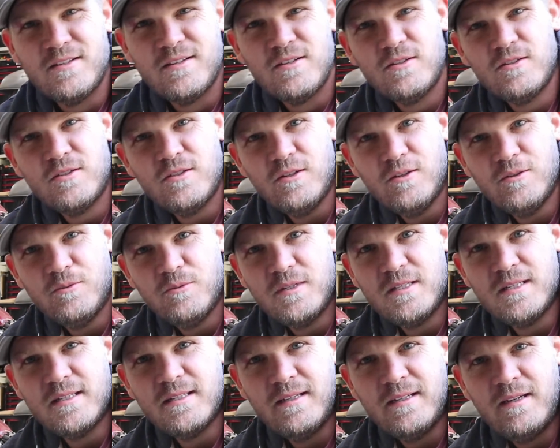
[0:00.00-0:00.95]
So it
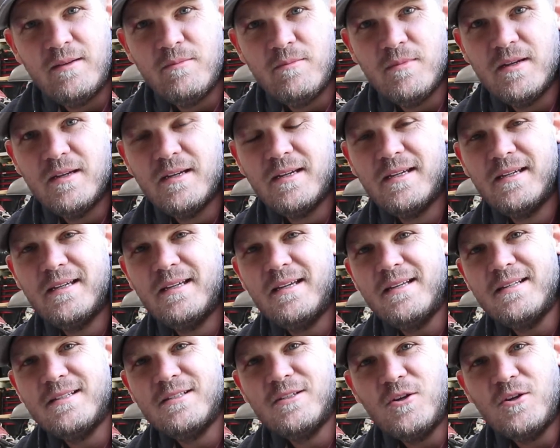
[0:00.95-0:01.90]
would seem
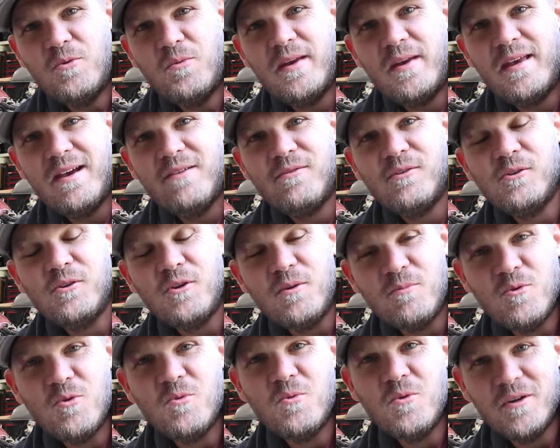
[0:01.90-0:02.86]
as though we have a lot
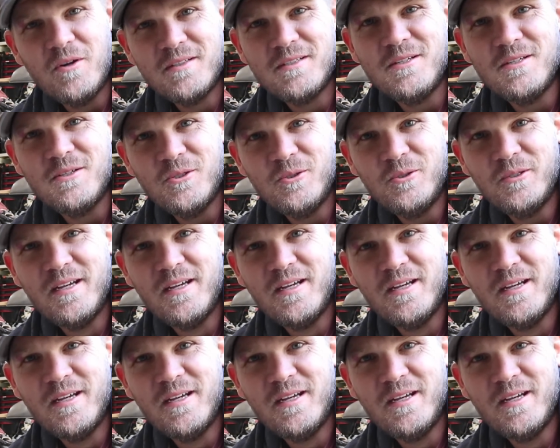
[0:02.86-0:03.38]
more work to do.